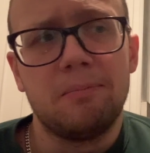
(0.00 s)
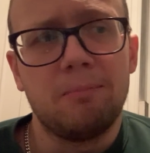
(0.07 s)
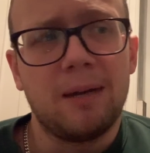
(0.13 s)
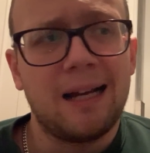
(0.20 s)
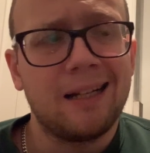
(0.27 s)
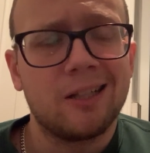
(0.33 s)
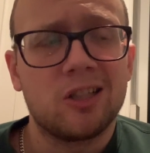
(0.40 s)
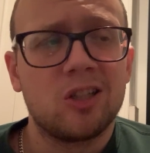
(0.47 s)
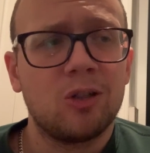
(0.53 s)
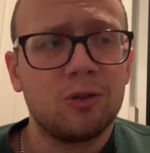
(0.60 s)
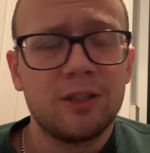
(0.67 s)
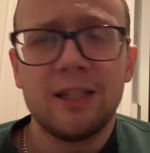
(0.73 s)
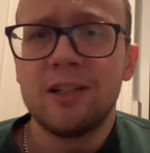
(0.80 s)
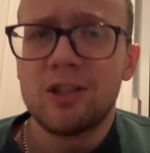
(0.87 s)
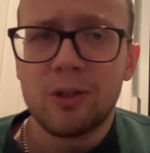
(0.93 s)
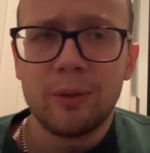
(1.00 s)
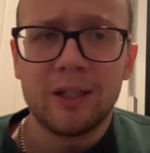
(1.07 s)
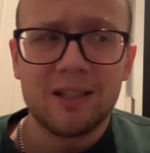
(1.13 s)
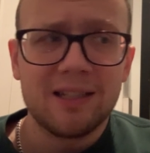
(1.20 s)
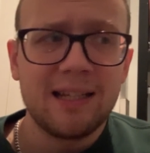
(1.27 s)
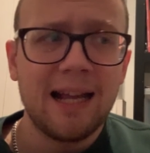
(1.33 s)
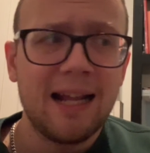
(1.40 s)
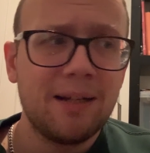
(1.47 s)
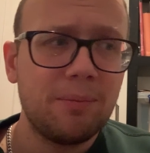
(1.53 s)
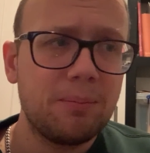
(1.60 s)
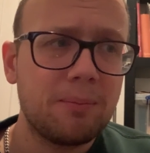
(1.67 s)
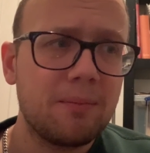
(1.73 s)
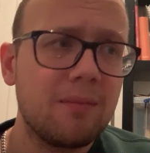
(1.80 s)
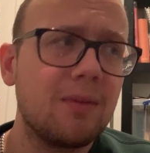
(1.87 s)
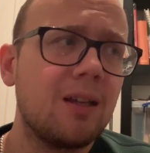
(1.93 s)
Alex Song did to an extent.
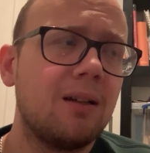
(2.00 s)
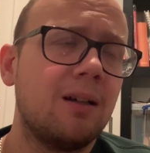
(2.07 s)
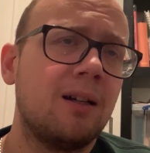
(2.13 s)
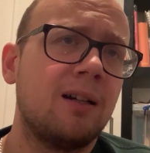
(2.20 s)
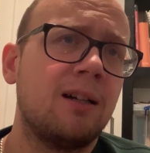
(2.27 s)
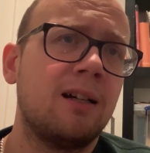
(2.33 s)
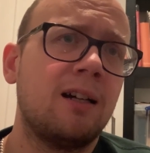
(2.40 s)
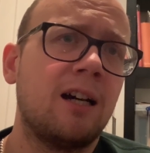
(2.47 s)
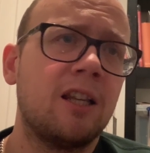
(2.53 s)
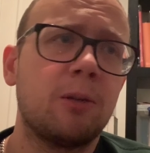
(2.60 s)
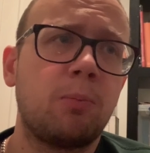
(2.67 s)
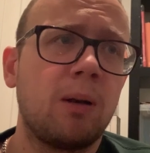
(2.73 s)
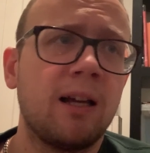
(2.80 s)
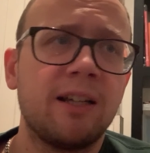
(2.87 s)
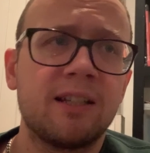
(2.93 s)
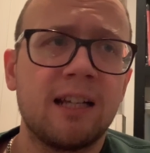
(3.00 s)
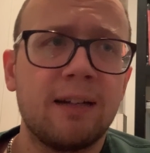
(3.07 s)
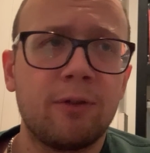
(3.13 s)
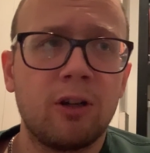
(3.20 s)
Other players have.